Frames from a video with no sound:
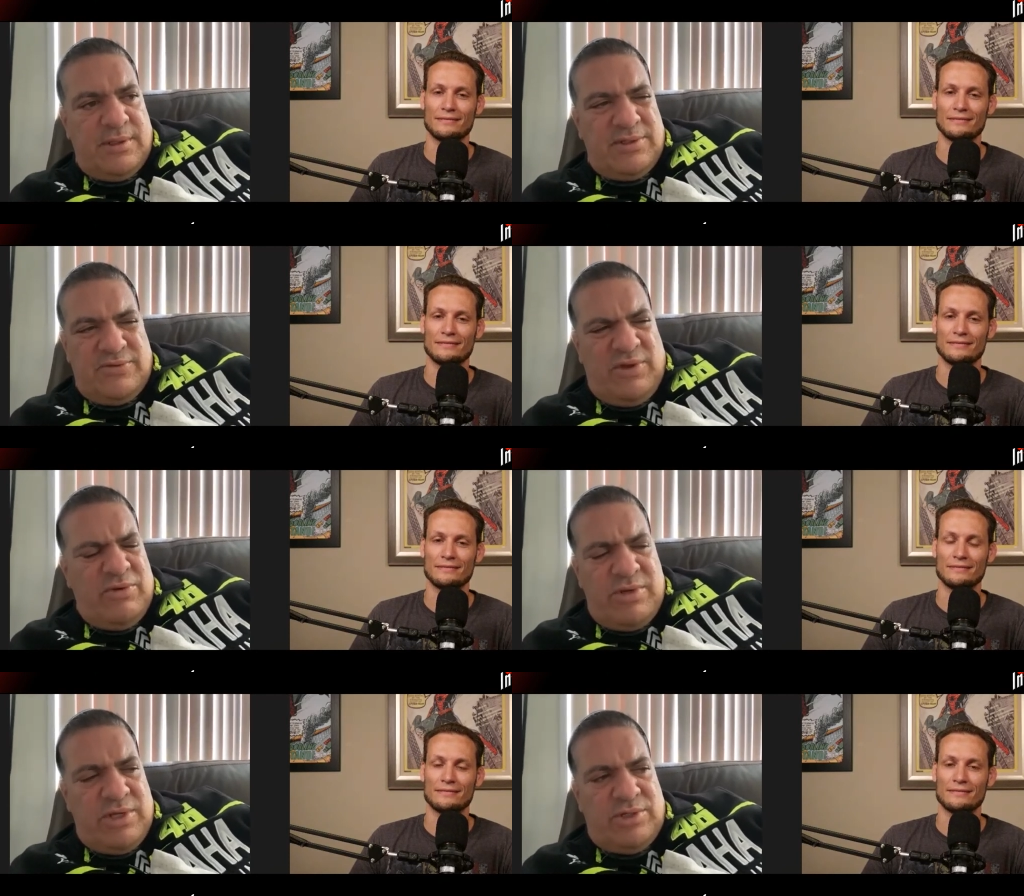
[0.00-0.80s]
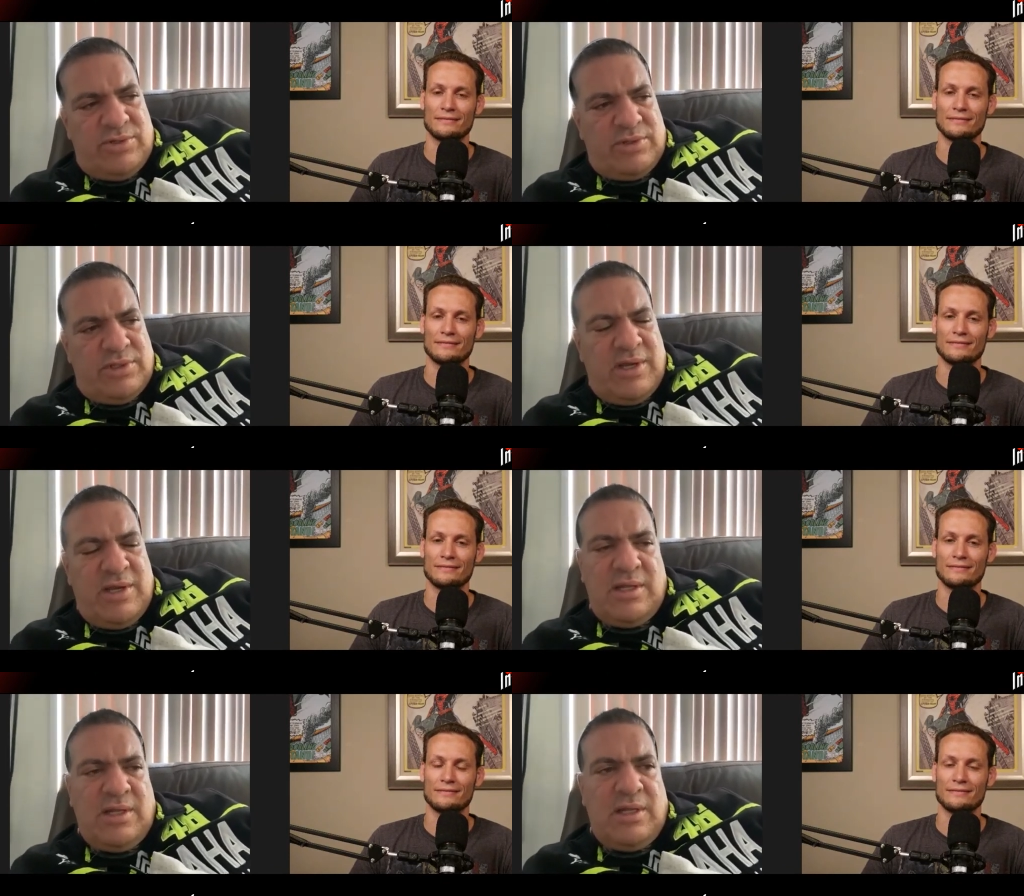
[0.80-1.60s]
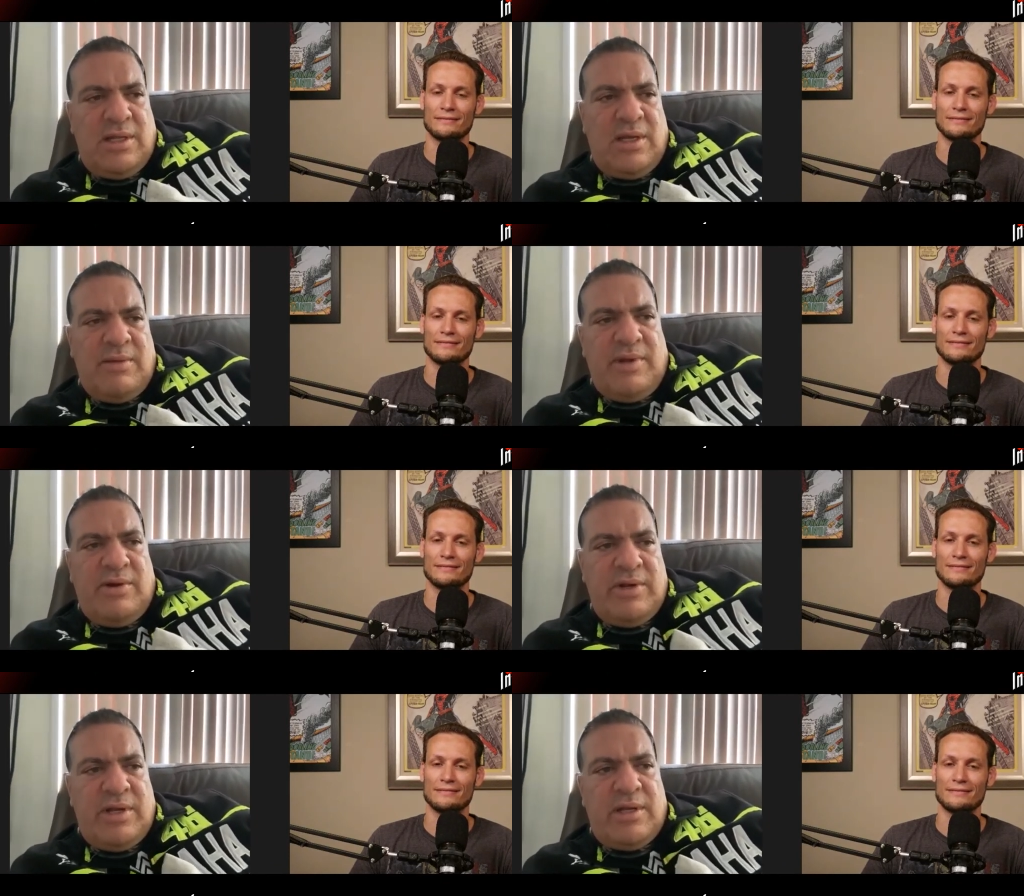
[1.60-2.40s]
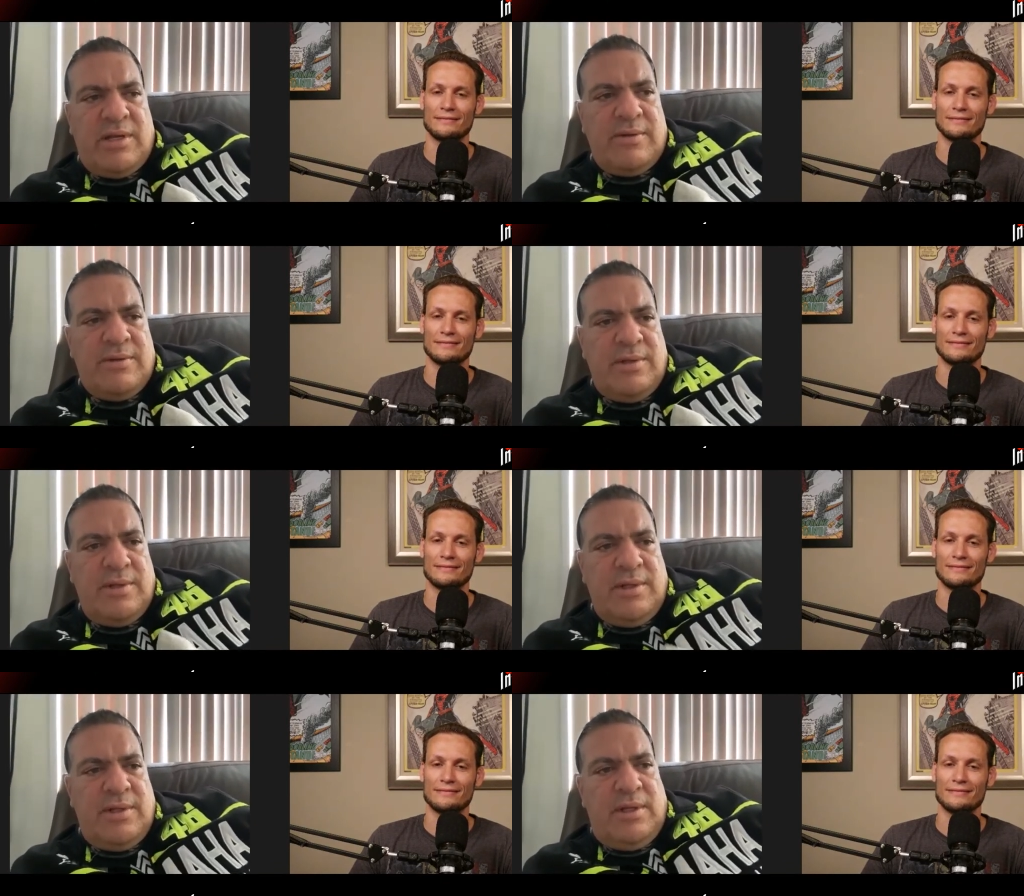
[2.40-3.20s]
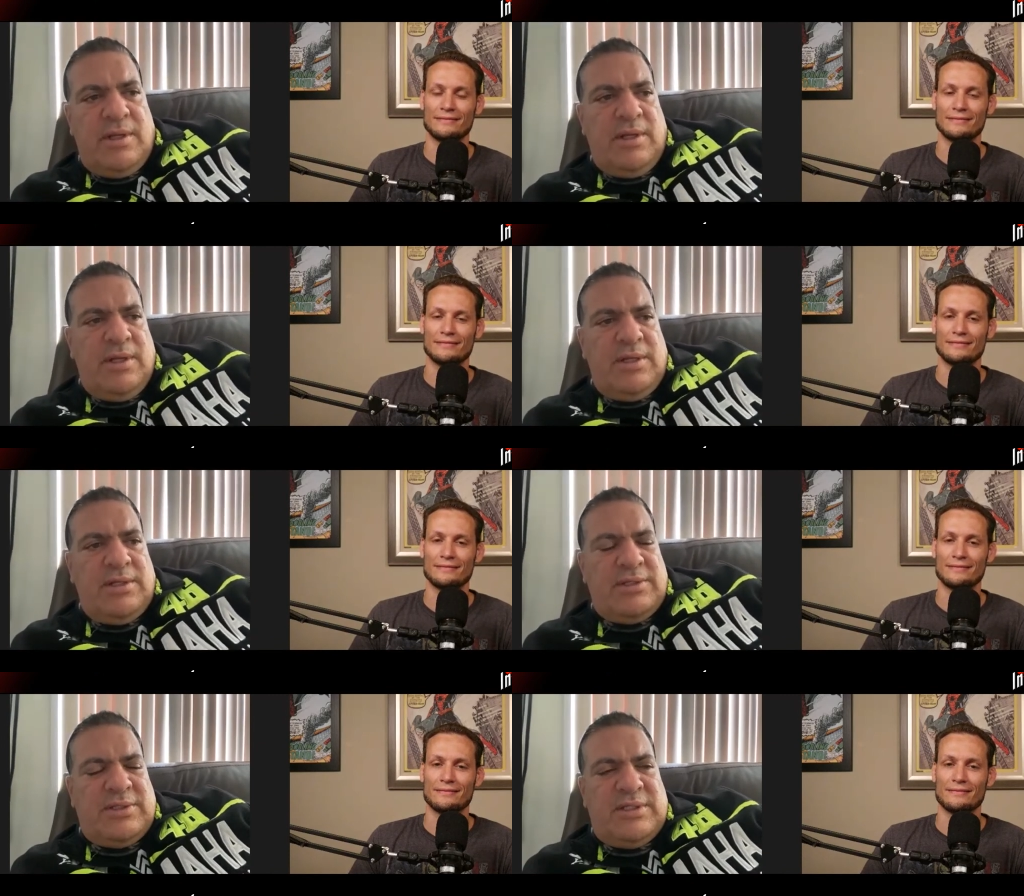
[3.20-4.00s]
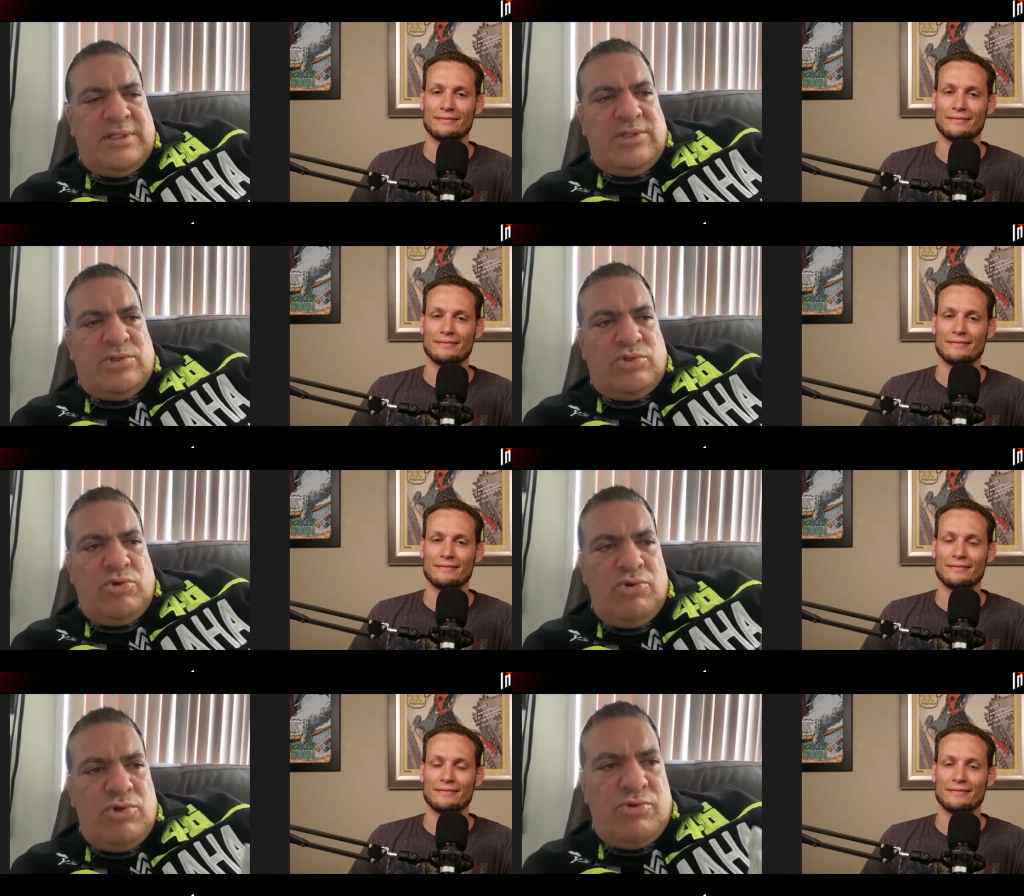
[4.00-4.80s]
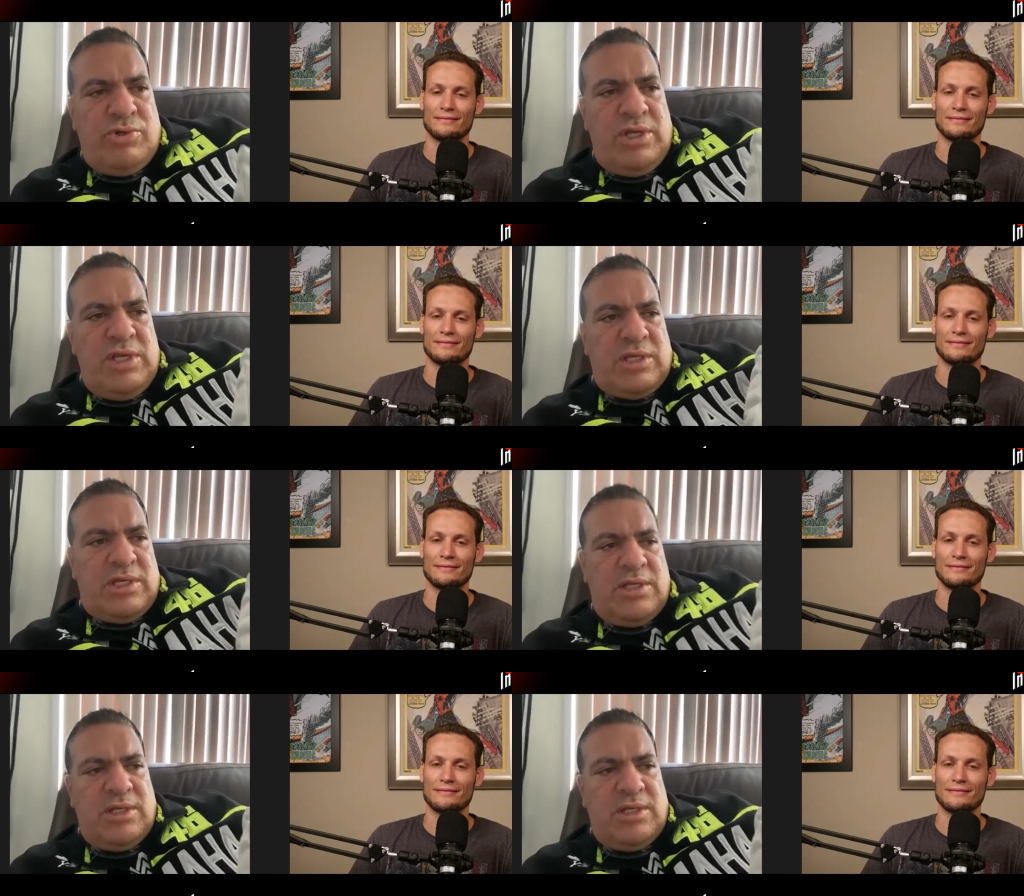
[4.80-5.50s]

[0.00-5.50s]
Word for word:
Speaker 1: it's very interesting. Uh, uh, America is is so unique.